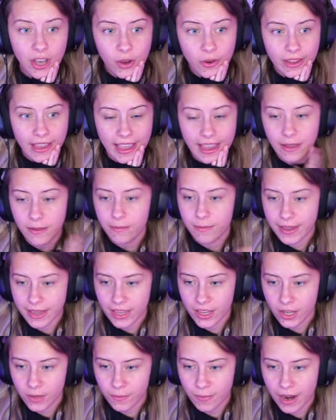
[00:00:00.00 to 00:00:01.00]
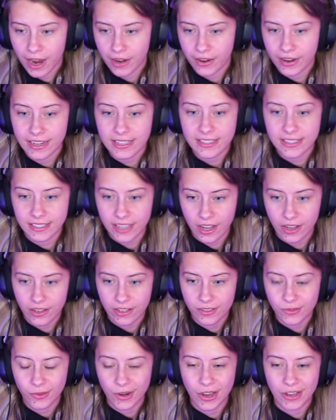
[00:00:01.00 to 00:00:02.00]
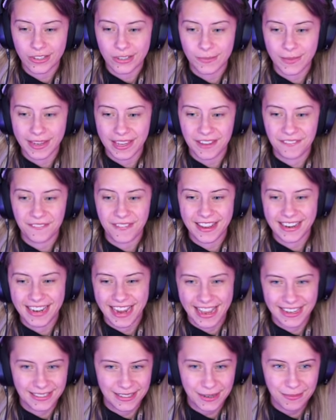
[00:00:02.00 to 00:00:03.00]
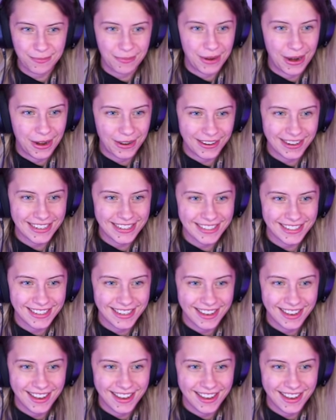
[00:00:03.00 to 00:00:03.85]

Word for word: Okay, making good progress. Skulls, we're also making fantastic progress.